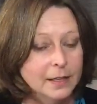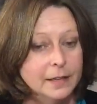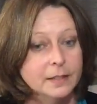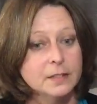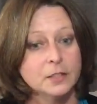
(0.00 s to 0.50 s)

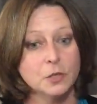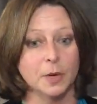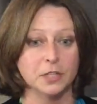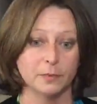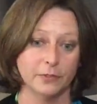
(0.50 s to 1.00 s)
in this
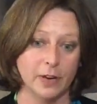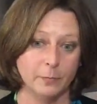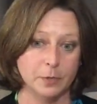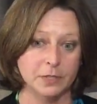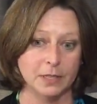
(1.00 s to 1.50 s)
situation with
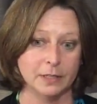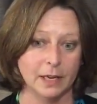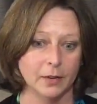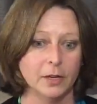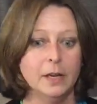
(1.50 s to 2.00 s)
5%
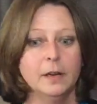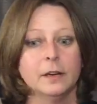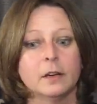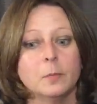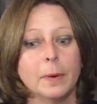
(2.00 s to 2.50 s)
down,
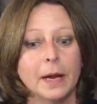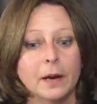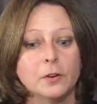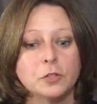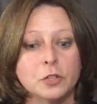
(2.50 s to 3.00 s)
compared